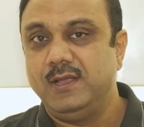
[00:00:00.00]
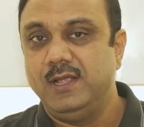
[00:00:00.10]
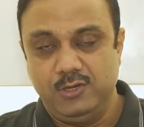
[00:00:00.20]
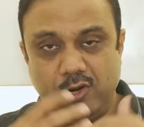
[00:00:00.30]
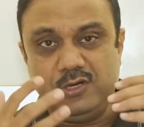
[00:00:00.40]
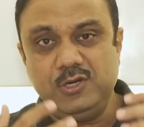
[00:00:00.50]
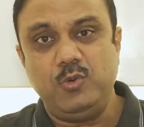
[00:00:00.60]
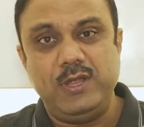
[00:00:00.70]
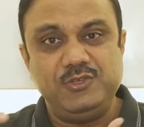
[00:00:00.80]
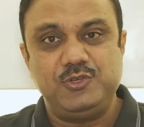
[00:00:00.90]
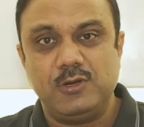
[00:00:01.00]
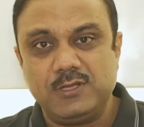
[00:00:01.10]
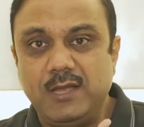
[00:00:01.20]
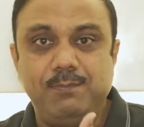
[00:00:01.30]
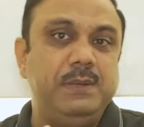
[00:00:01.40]
In order to ensure
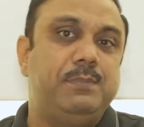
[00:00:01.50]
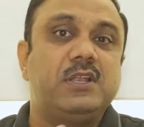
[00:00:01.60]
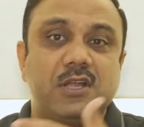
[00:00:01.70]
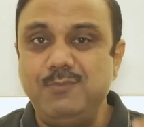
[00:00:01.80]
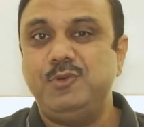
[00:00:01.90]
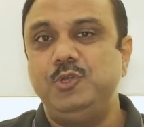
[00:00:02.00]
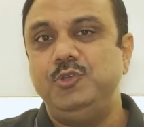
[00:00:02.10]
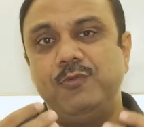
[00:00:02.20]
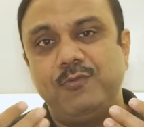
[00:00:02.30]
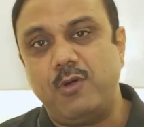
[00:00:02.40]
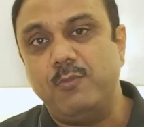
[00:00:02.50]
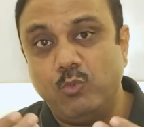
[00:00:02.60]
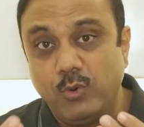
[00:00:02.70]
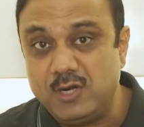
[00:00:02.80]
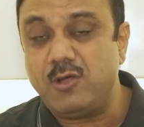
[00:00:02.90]
that people come to you
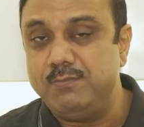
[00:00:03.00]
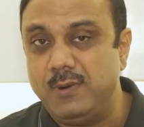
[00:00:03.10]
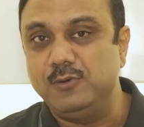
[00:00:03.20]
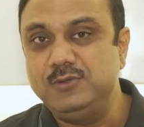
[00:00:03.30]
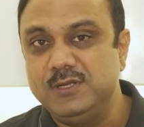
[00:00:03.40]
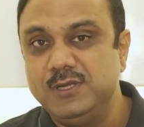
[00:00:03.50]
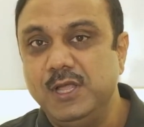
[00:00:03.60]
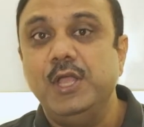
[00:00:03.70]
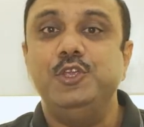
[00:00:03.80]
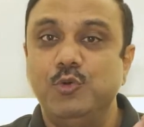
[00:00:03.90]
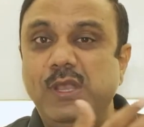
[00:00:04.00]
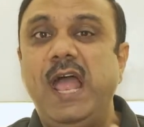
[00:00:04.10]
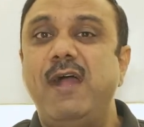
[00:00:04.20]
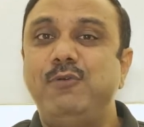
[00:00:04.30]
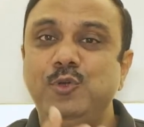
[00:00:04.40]
from word of mouth, you will
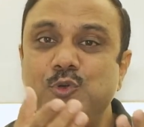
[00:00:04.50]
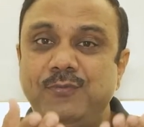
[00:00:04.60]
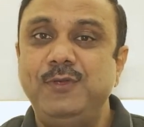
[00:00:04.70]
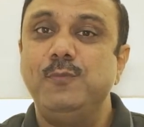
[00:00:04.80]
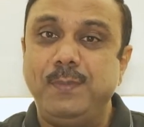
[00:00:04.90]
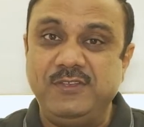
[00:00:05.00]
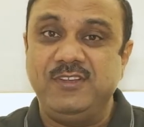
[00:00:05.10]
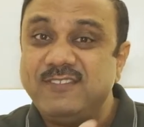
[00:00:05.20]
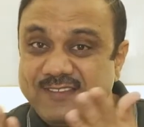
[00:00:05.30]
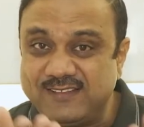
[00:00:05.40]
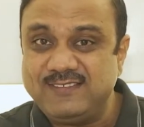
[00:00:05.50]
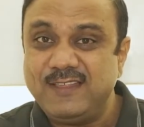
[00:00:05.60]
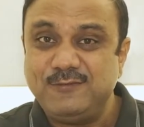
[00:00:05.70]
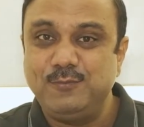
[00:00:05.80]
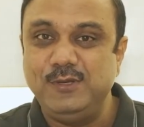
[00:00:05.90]
have to do few patients
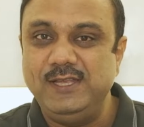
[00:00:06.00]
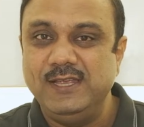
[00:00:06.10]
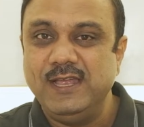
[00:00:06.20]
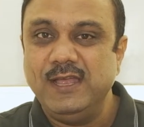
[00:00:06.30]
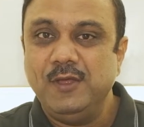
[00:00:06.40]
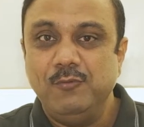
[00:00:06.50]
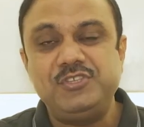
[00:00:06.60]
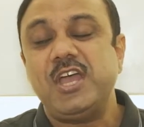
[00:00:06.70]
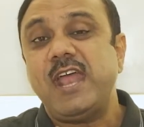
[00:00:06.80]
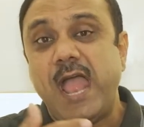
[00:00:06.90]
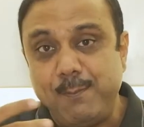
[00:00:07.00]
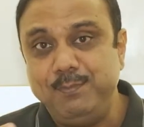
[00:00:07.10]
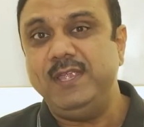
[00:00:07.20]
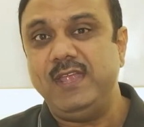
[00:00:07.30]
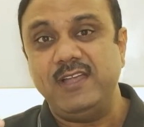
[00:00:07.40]
successfully, which are
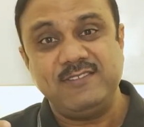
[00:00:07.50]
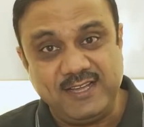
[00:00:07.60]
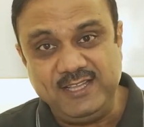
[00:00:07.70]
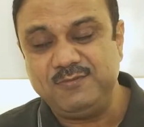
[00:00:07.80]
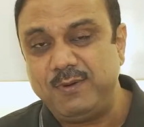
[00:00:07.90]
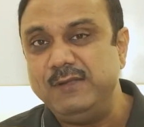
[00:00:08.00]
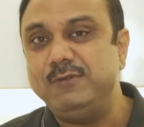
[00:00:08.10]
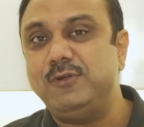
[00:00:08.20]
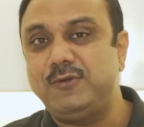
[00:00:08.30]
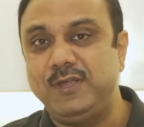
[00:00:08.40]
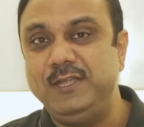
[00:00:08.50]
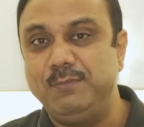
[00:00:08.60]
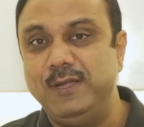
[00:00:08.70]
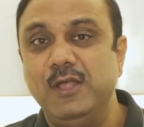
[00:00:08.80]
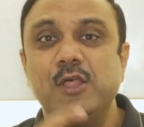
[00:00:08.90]
happy and satisfied with your
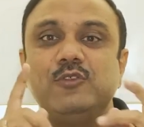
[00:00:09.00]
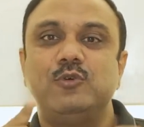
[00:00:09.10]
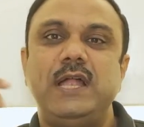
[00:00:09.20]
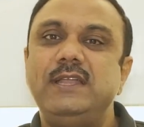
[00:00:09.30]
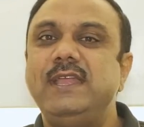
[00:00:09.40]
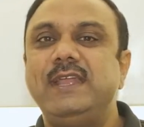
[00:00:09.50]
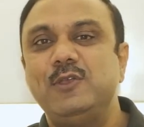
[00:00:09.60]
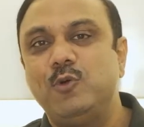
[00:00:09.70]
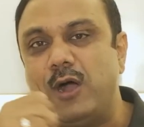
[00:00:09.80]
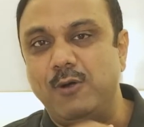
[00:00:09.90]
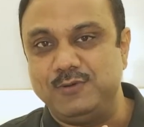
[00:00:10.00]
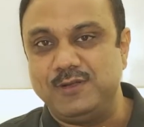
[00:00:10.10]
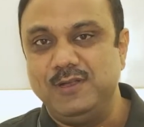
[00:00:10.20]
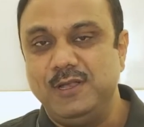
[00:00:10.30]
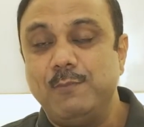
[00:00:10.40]
treatment, so that they can go out.
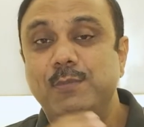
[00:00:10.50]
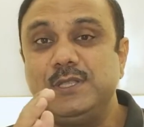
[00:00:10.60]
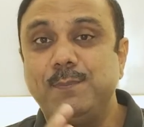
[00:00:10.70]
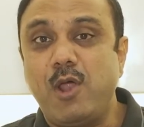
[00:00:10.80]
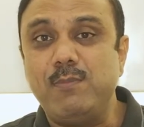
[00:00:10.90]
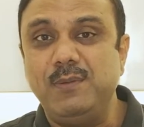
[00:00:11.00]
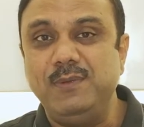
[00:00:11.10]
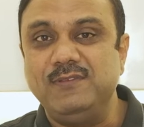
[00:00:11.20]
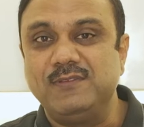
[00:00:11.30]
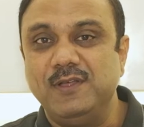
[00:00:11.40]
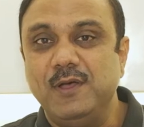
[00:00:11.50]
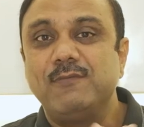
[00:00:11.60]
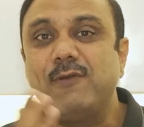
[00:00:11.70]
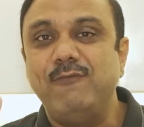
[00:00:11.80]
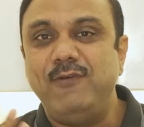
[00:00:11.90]
But the problem is,
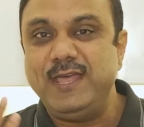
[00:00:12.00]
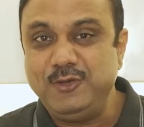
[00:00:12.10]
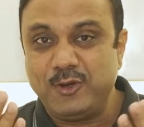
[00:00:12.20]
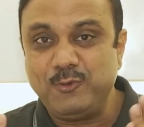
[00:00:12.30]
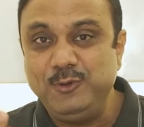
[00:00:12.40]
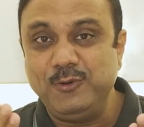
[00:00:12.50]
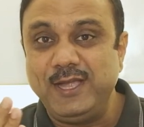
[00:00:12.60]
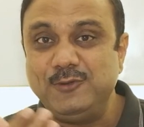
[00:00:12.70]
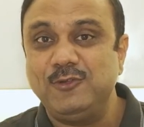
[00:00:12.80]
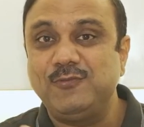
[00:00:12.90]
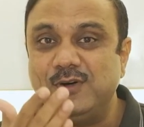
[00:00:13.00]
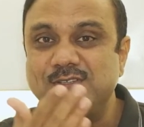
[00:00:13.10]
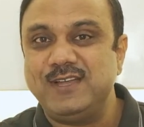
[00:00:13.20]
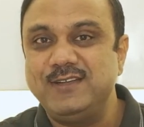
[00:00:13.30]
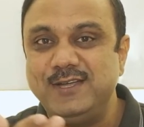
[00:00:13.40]
from where you are going to get those
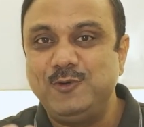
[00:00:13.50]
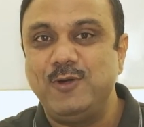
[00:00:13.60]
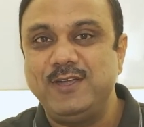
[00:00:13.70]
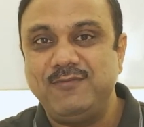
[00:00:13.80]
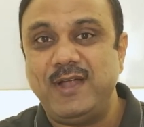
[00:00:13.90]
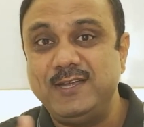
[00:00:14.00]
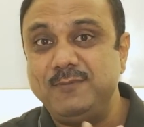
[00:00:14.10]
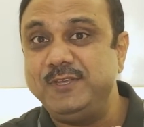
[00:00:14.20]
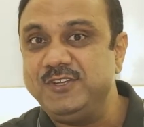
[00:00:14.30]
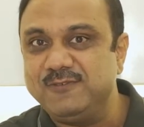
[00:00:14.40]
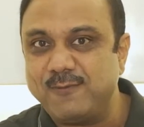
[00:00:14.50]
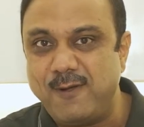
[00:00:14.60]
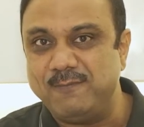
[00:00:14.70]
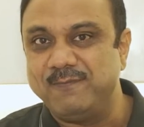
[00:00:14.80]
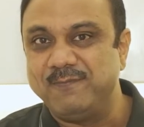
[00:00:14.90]
first 100, 200, 500 patients from,